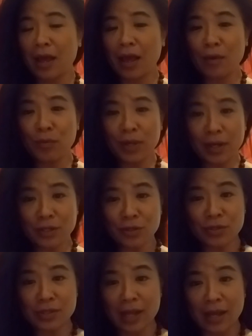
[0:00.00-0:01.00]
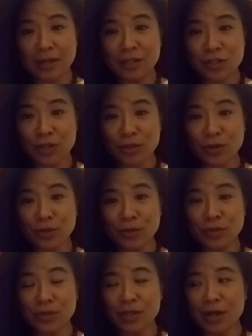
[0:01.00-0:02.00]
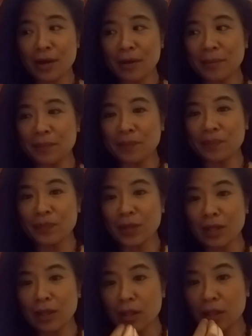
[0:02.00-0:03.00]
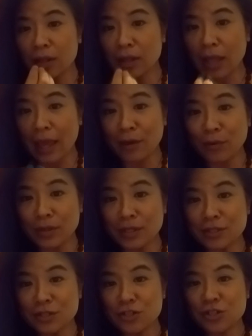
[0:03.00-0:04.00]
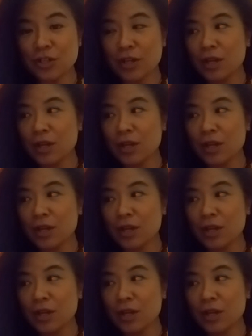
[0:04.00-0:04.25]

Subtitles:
and we understand each other's language.